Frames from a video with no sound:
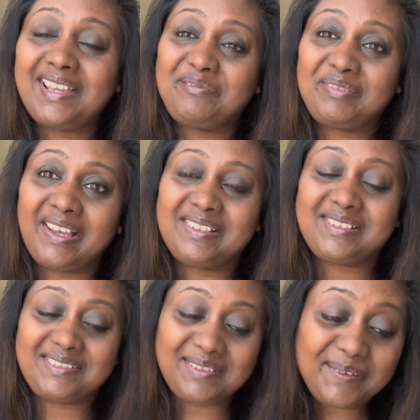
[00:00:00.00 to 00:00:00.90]
I've
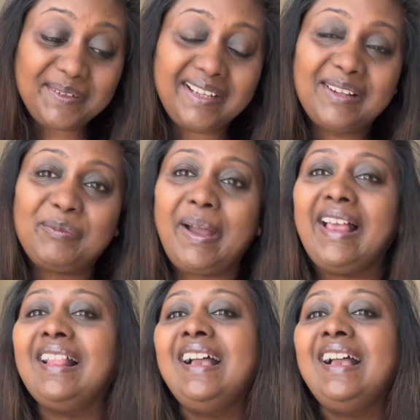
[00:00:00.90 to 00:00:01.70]
not sewn in a while.